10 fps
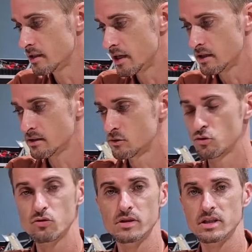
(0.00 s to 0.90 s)
and to
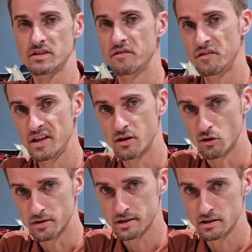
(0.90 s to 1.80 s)
do these
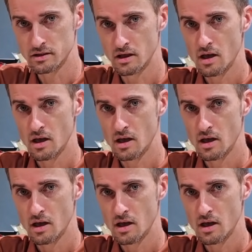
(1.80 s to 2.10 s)
videos.